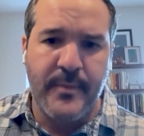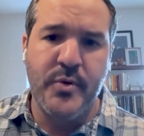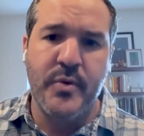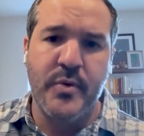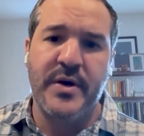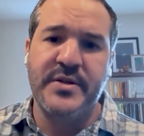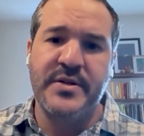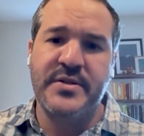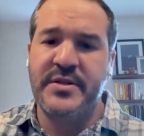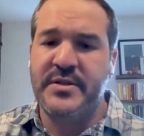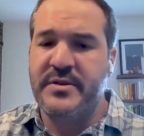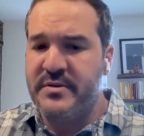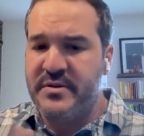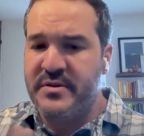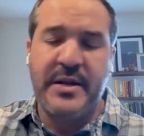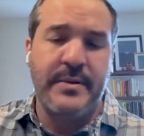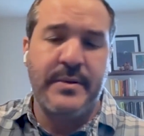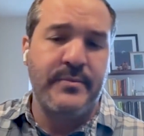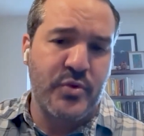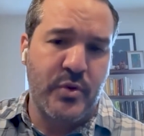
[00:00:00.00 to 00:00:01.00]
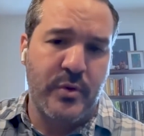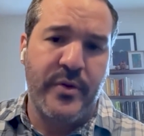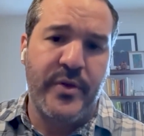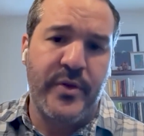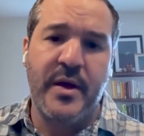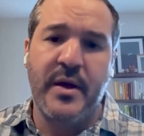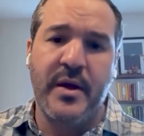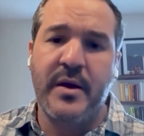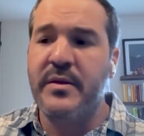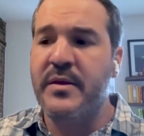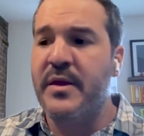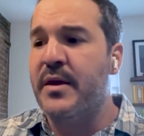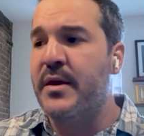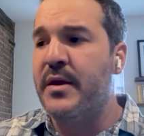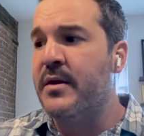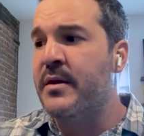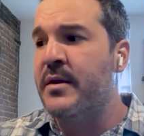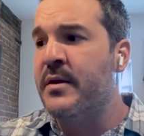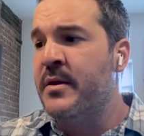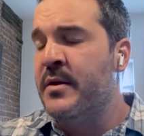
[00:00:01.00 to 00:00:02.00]
to us, and same sort of thing.
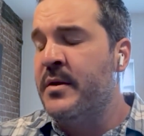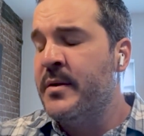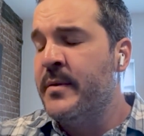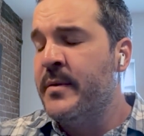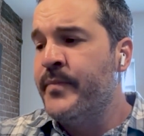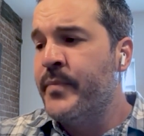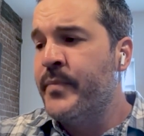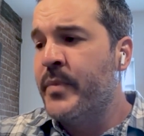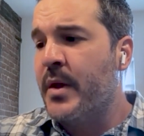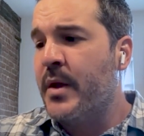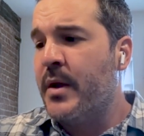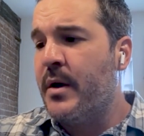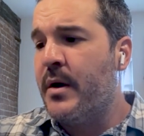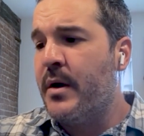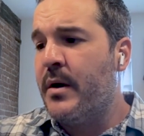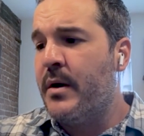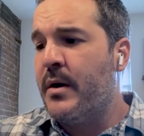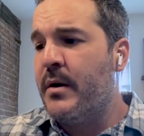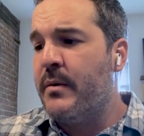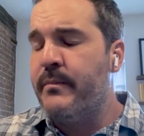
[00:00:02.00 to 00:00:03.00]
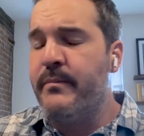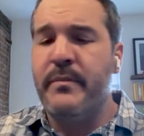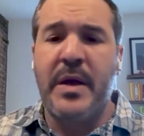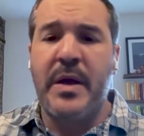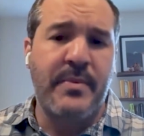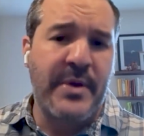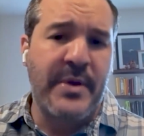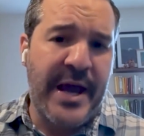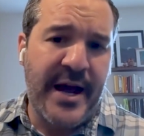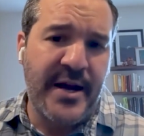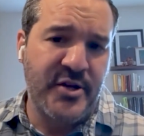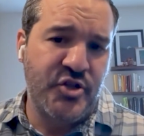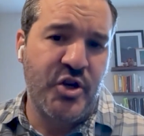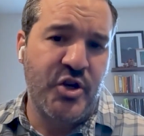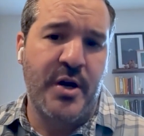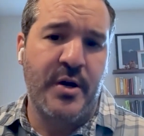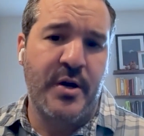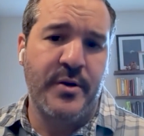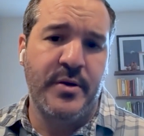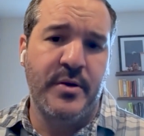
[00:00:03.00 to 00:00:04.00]
They maybe had a
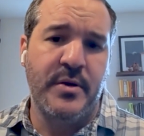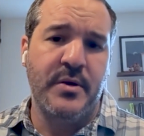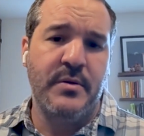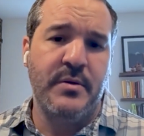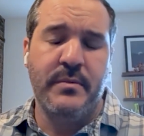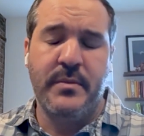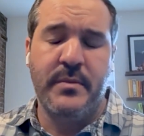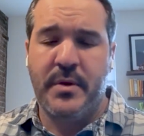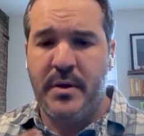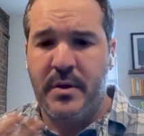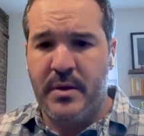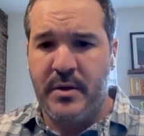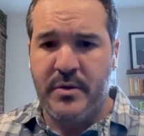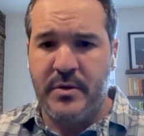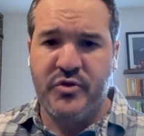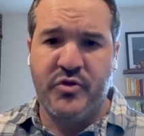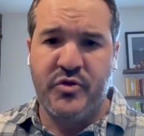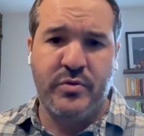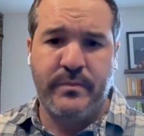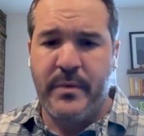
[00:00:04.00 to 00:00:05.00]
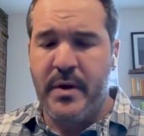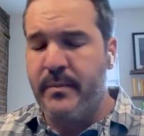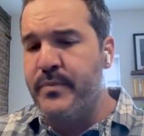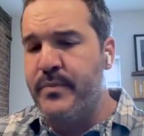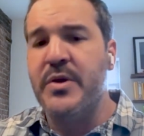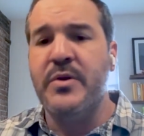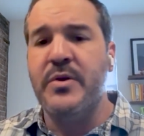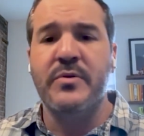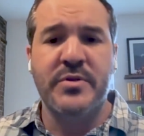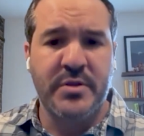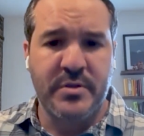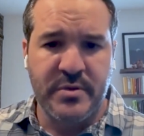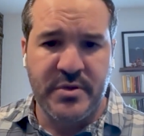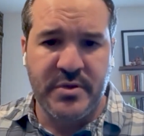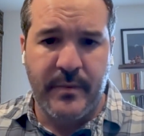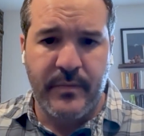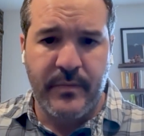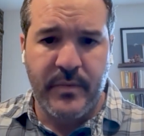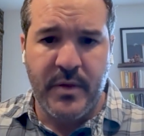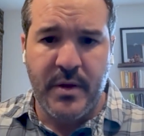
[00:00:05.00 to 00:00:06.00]
childhood abuse or
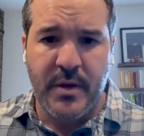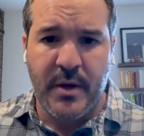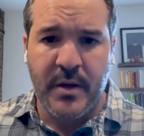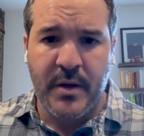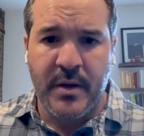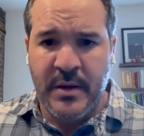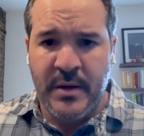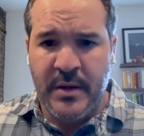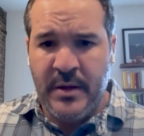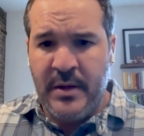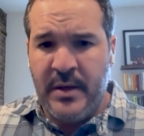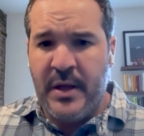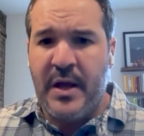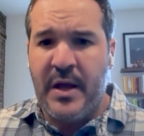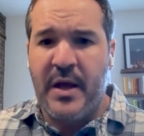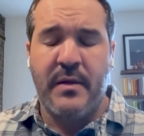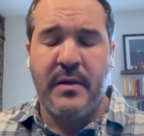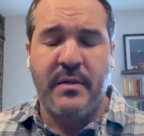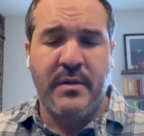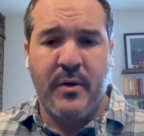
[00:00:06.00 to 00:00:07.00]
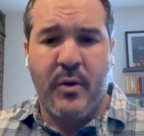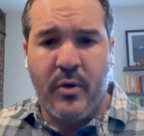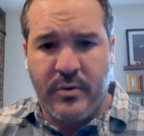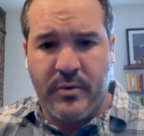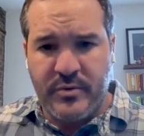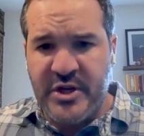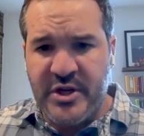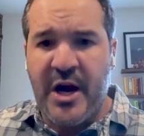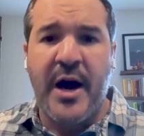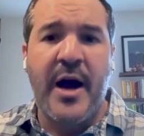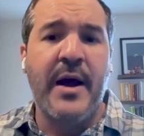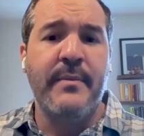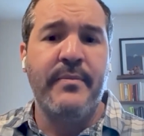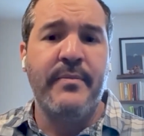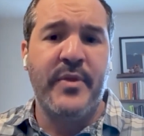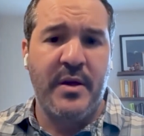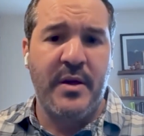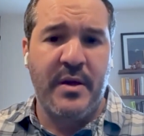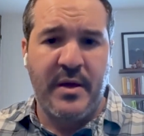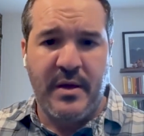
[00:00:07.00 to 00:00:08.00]
something, and the whole time
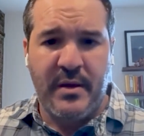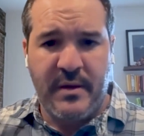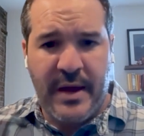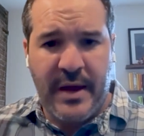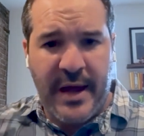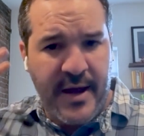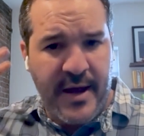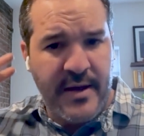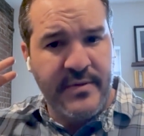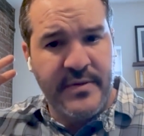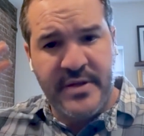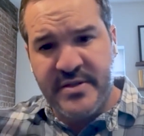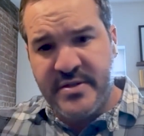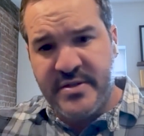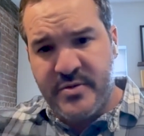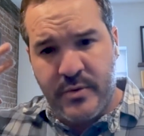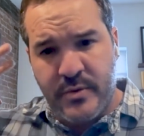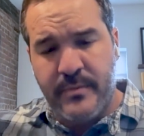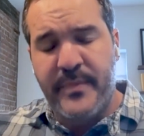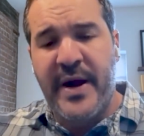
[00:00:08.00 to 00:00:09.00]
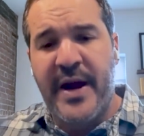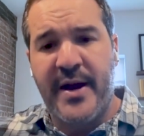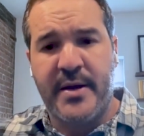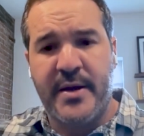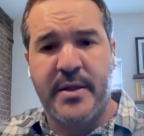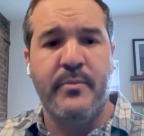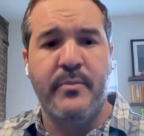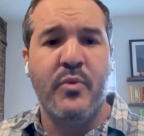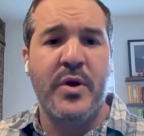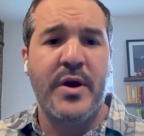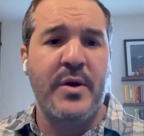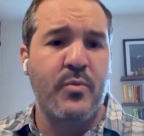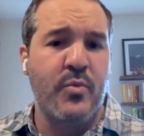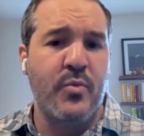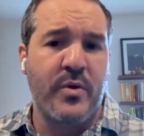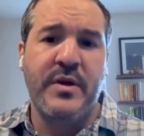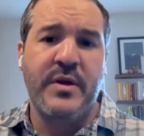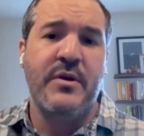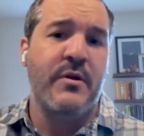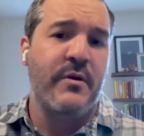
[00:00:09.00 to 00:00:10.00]
they had this sort of back of the brain where
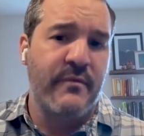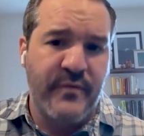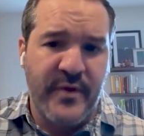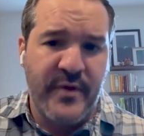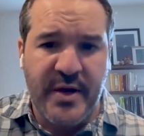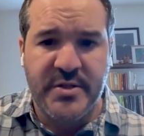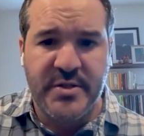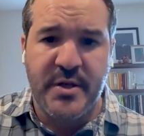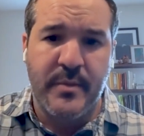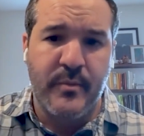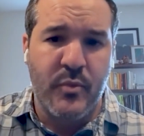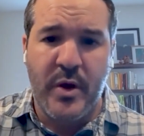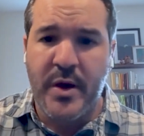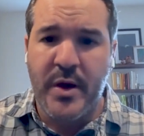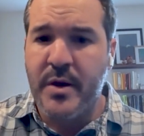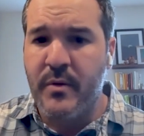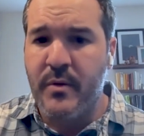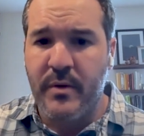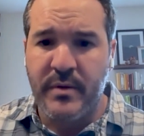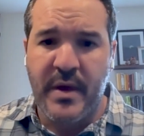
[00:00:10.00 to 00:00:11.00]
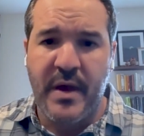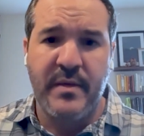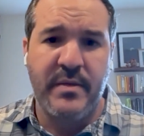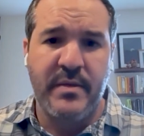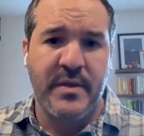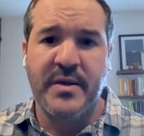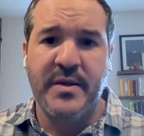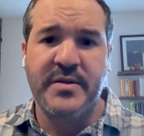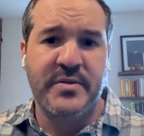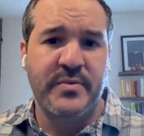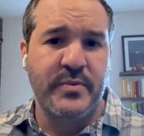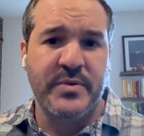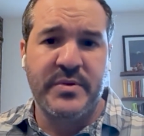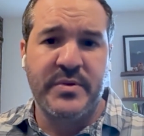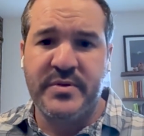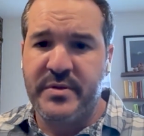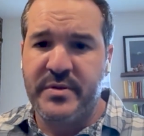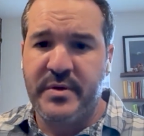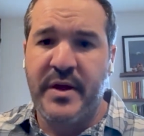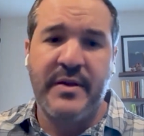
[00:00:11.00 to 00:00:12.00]
they're a victim, right? Or that this
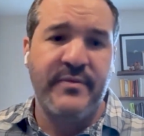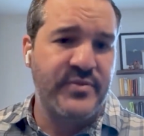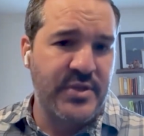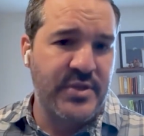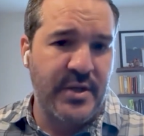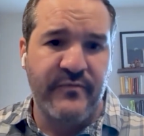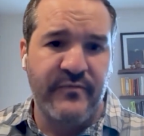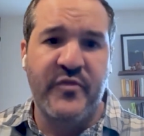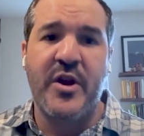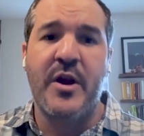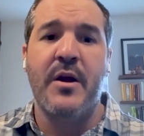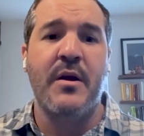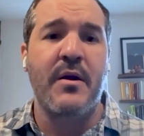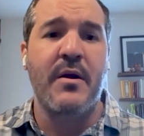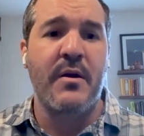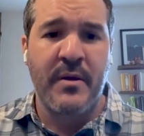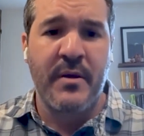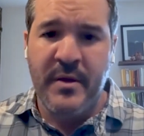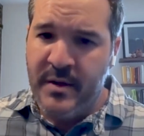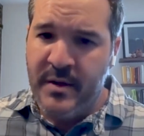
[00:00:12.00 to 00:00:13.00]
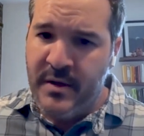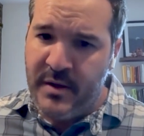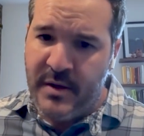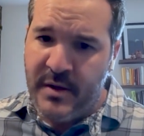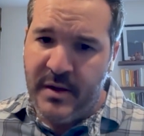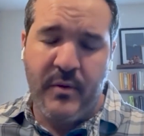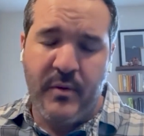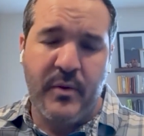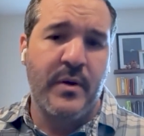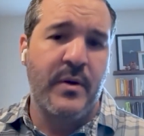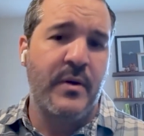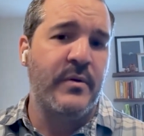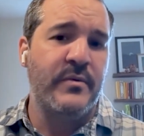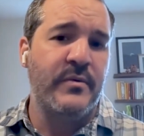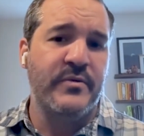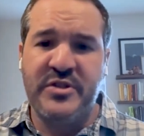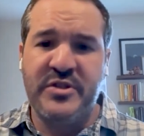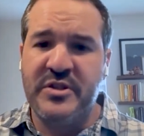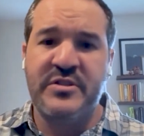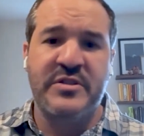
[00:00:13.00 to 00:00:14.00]
was, life's unfair, or
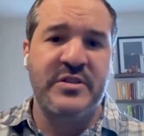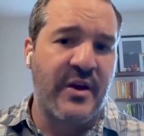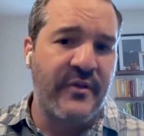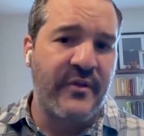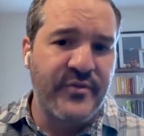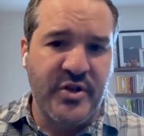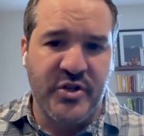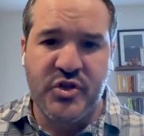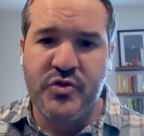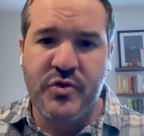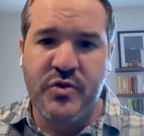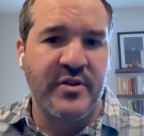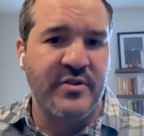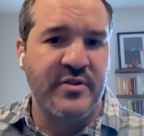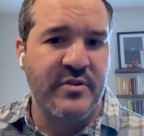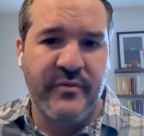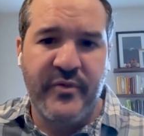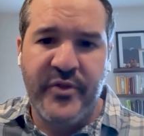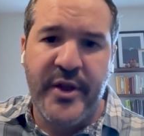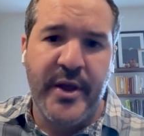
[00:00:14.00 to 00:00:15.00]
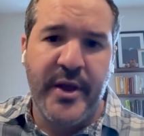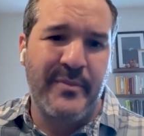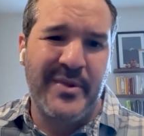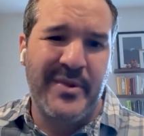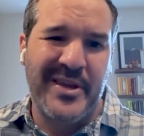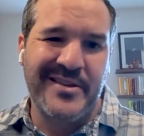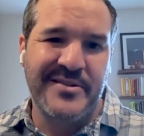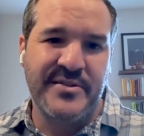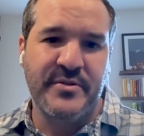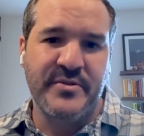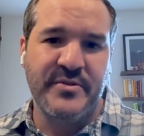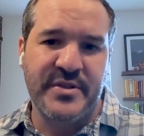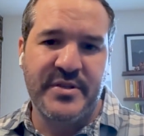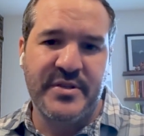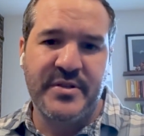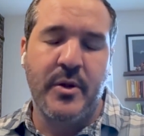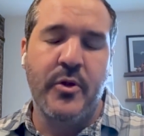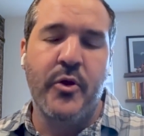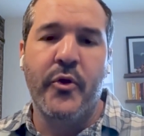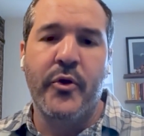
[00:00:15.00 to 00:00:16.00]
just self-destructive thing, because there's this
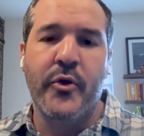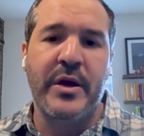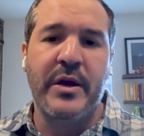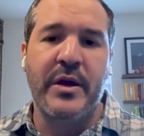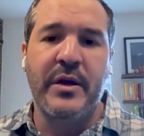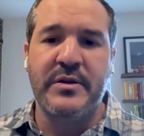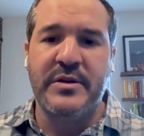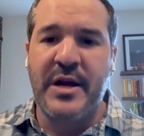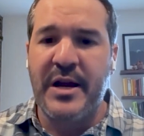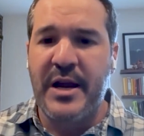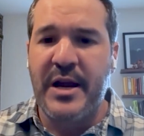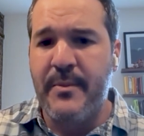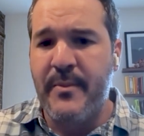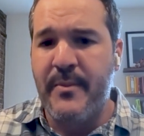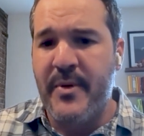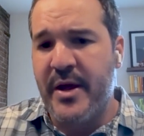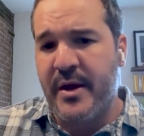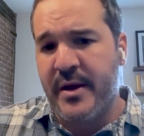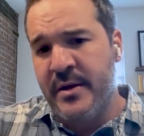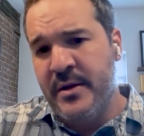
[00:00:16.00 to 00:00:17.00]
lurking dynamic.